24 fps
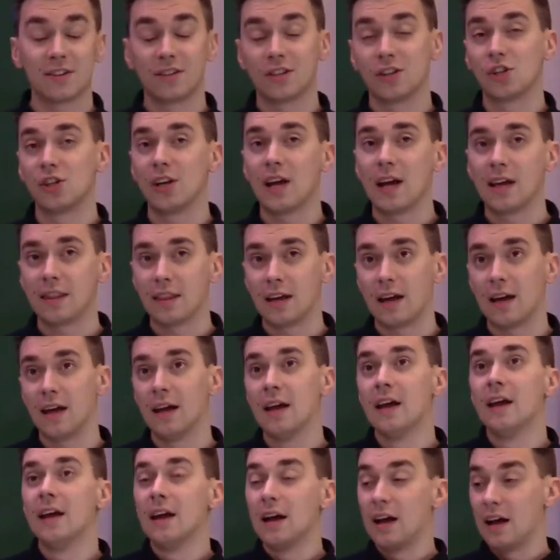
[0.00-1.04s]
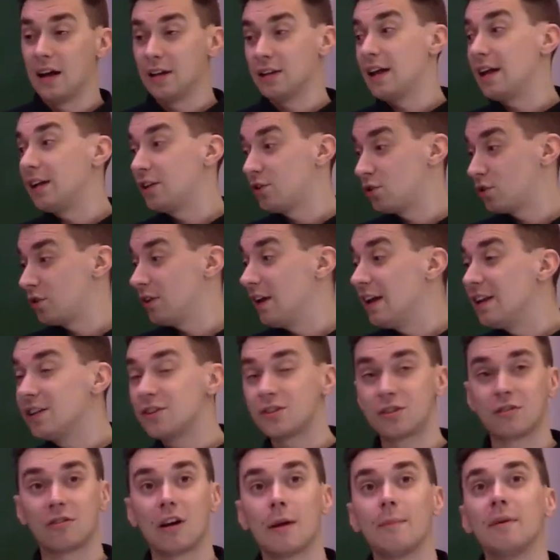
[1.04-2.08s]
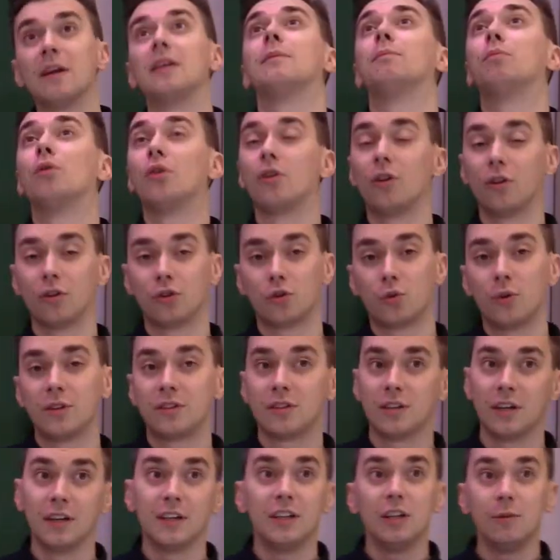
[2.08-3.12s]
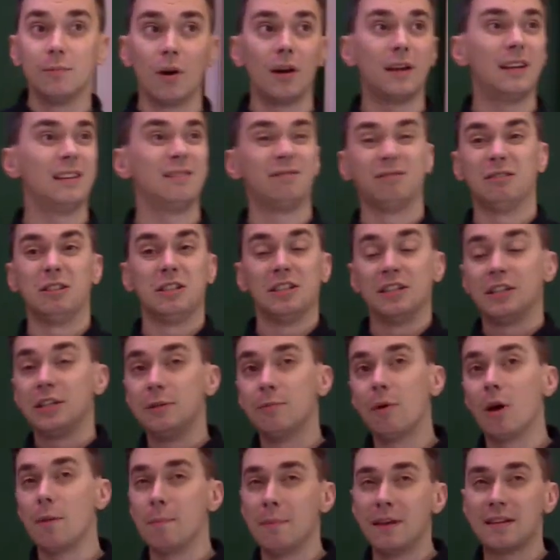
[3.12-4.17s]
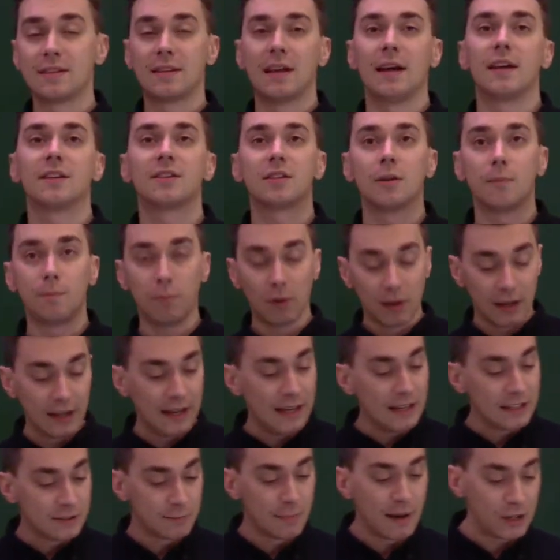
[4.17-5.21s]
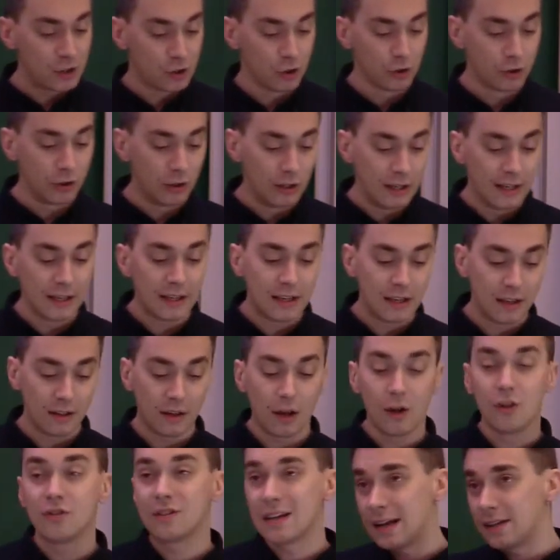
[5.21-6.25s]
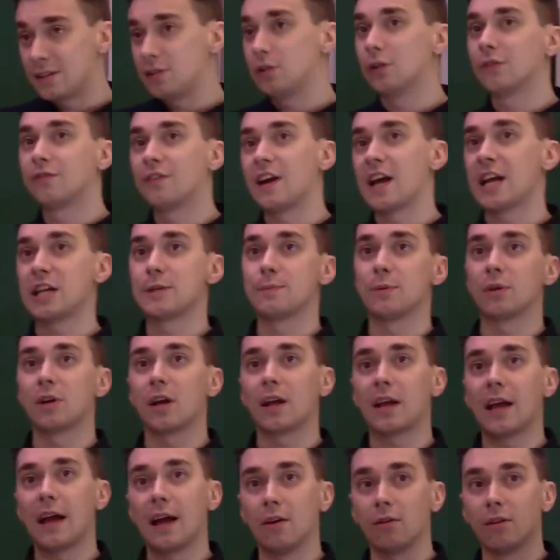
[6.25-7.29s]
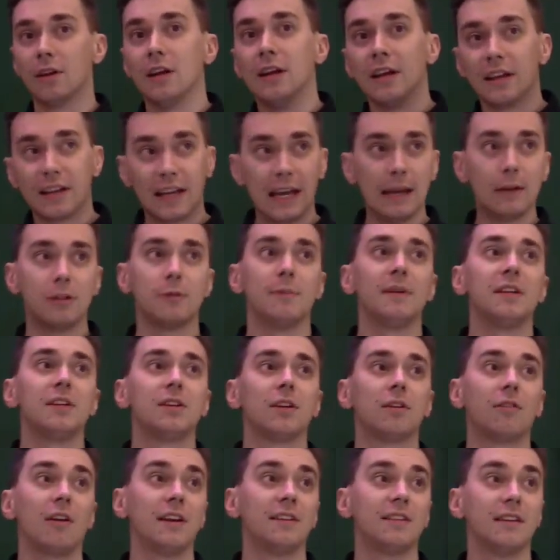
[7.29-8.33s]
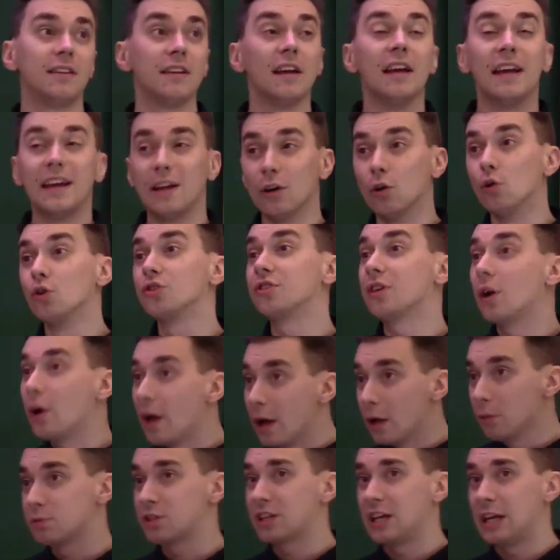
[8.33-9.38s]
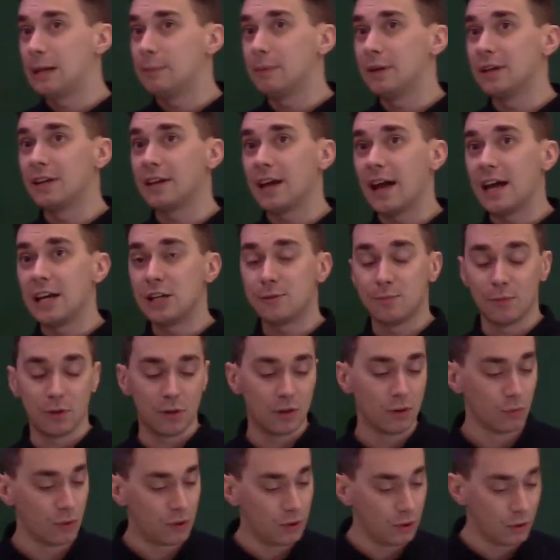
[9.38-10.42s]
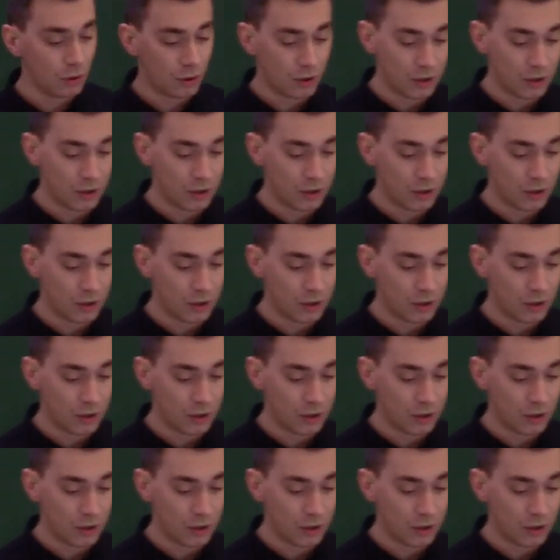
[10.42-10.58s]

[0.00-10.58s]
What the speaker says: to share that and they Instagram it and put it on Twitter, you might miss that. So please make sure you're linking those and to your Facebook account. Keep them integrated. It also helps keep engagement with your